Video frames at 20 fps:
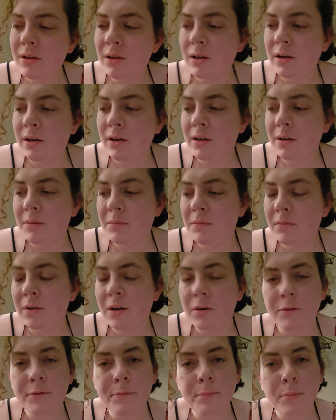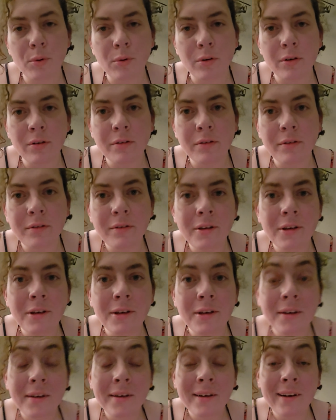I was born
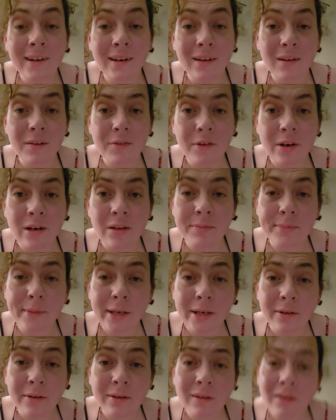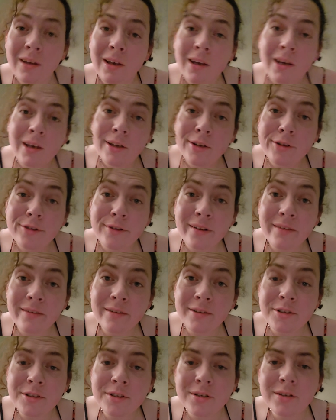identified as male,
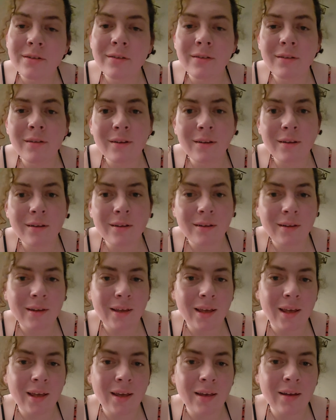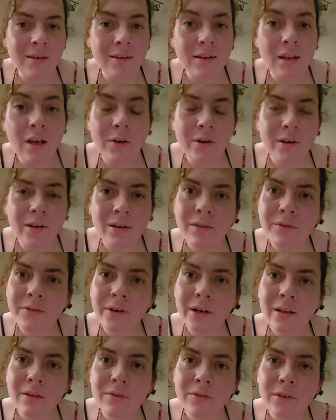transitioned, and now
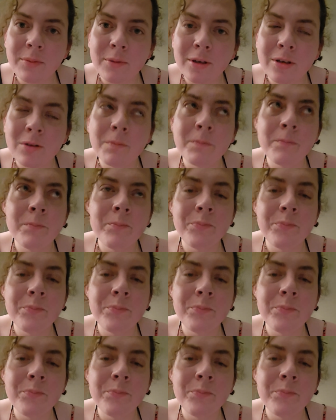identified as female.